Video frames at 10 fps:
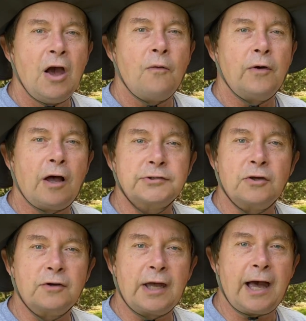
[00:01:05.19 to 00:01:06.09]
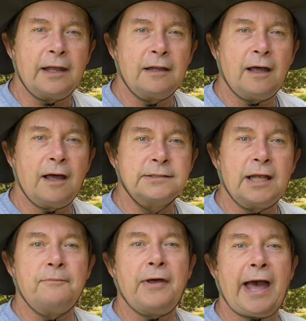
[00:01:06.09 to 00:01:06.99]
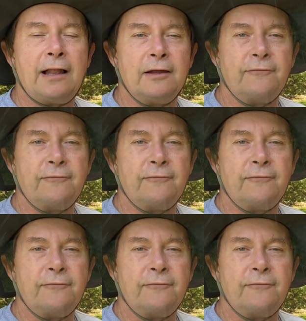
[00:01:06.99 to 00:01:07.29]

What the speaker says: We also got a set of pallet